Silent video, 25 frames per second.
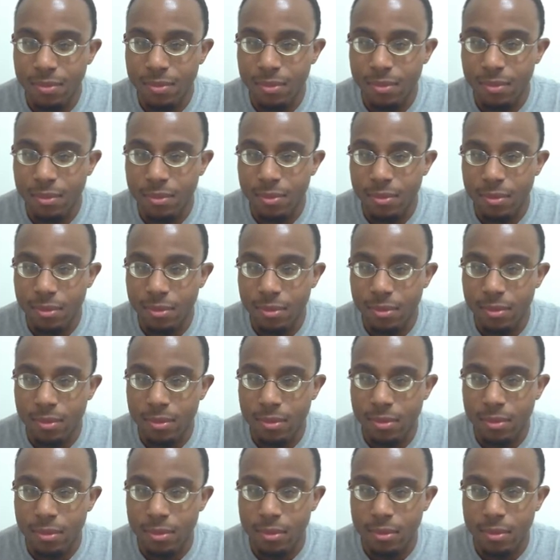
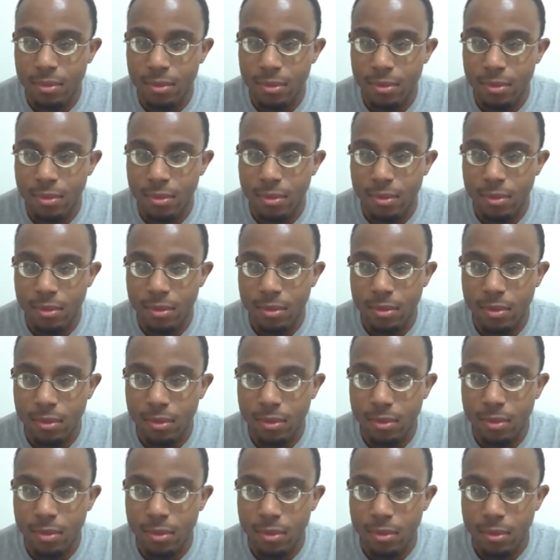
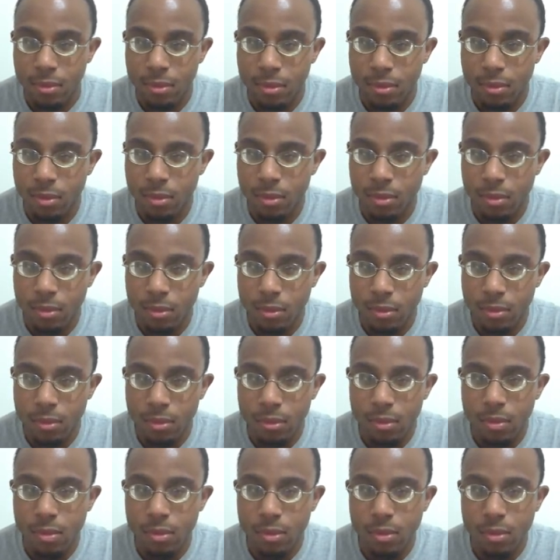
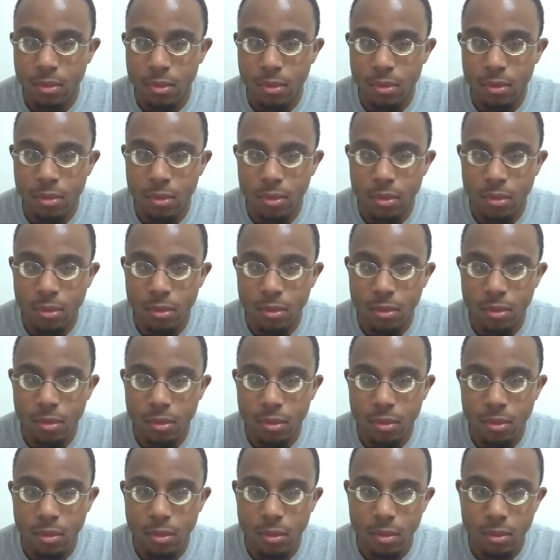
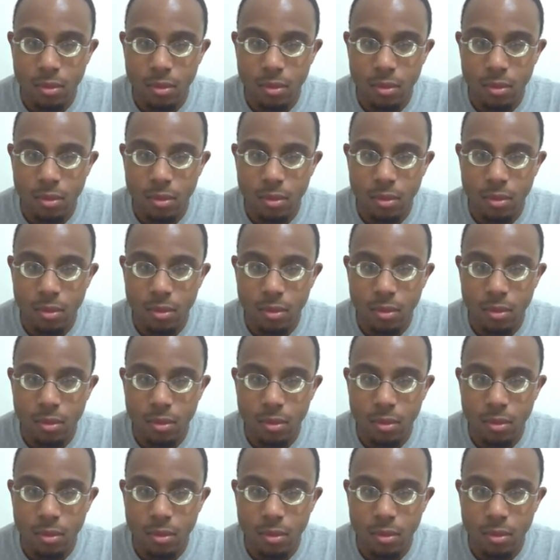This person isn't speaking.